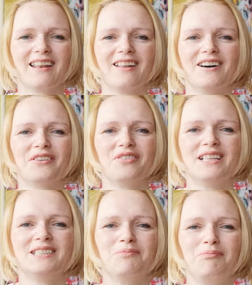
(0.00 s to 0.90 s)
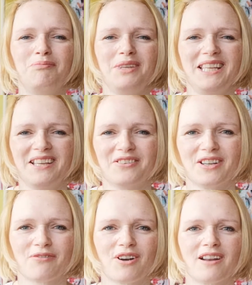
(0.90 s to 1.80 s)
Life is
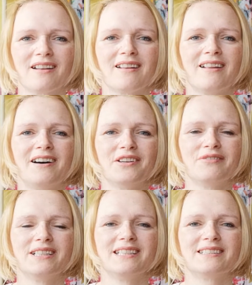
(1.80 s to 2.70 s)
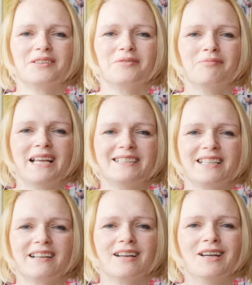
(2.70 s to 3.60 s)
beautiful. Life is
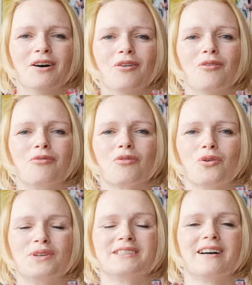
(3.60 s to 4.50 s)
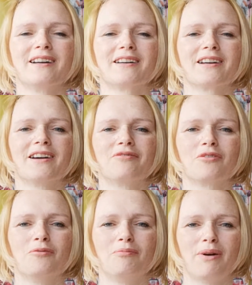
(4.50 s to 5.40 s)
amazing. Of course, I have
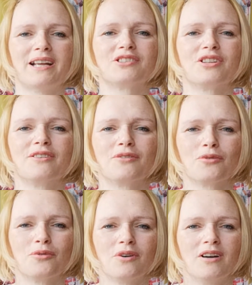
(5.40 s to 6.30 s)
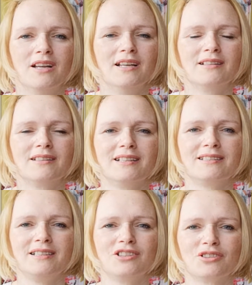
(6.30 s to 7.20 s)
compassion to
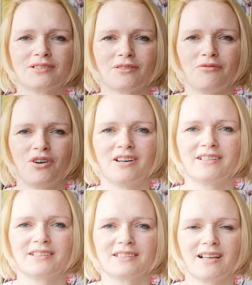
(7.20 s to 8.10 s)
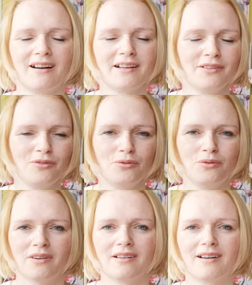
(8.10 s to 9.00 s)
decisions of others. I
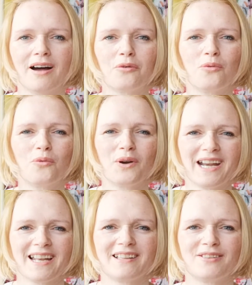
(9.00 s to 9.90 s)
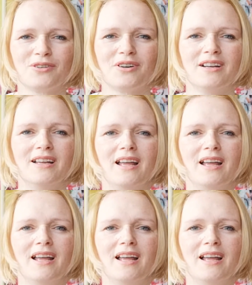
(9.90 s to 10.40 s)
do. I really do.